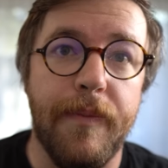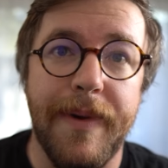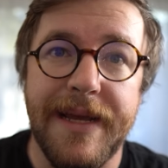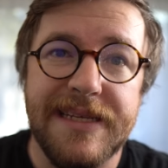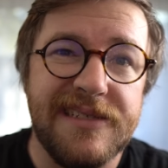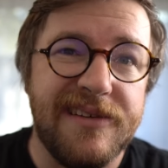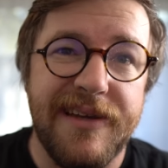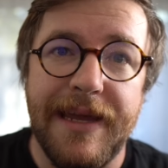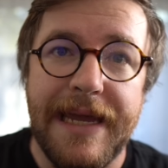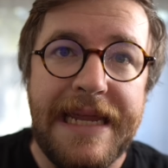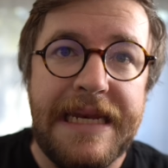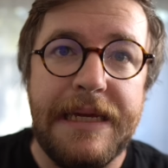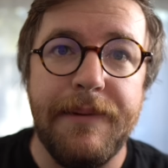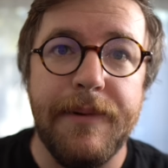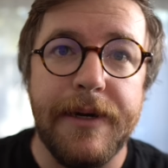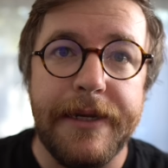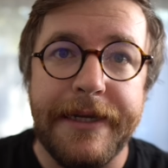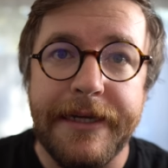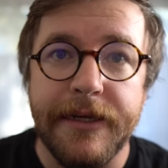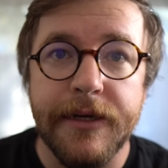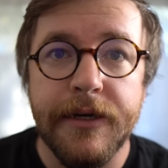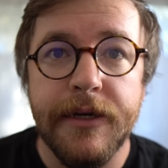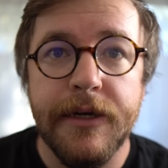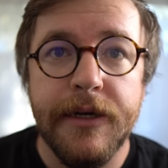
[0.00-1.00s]
basically
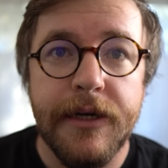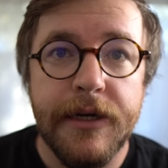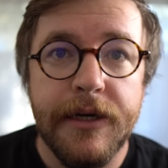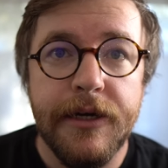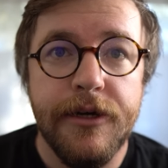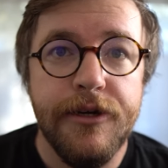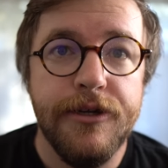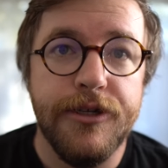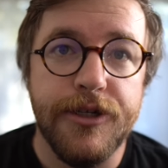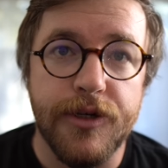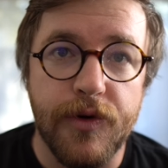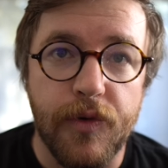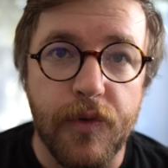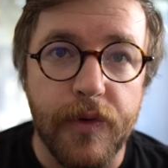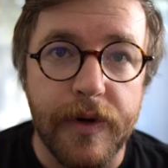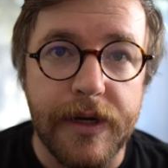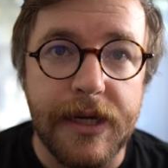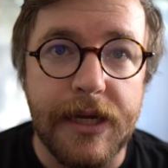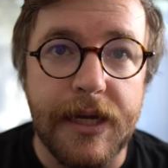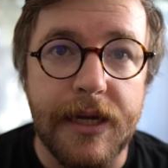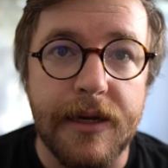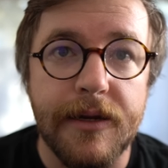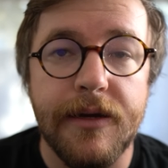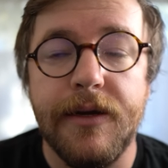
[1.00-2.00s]
anybody should
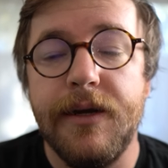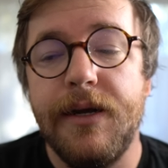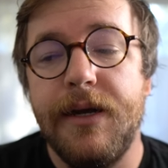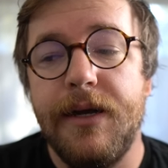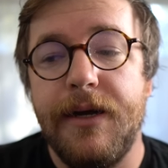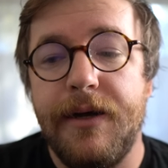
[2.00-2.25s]
read.